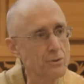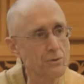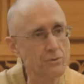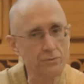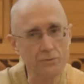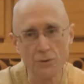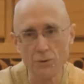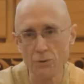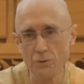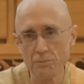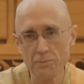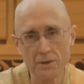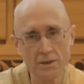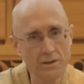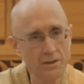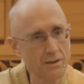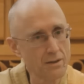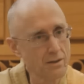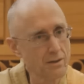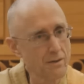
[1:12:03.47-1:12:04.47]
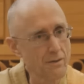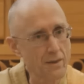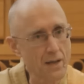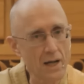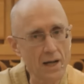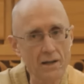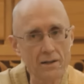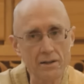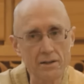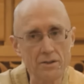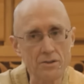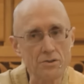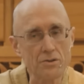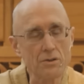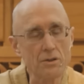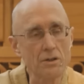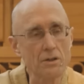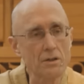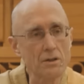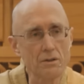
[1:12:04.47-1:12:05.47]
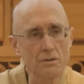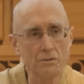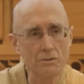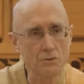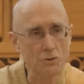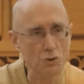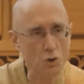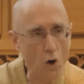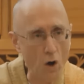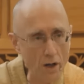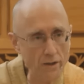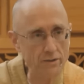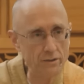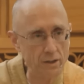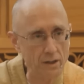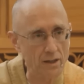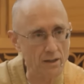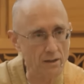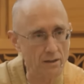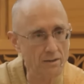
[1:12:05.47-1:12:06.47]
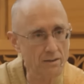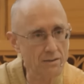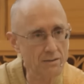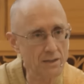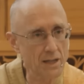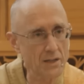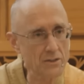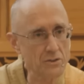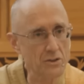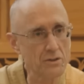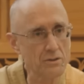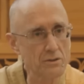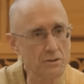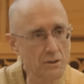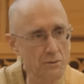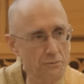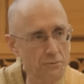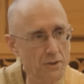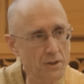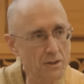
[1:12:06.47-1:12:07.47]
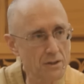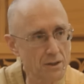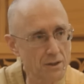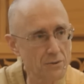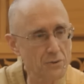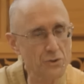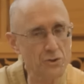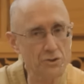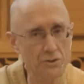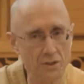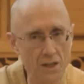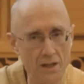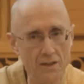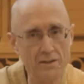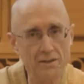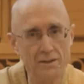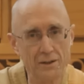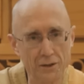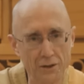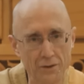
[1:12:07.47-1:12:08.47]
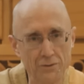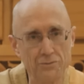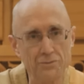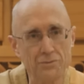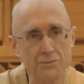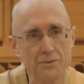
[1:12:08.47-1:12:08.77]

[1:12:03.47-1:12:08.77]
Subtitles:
phobe, that is daunting. That's a difficult set of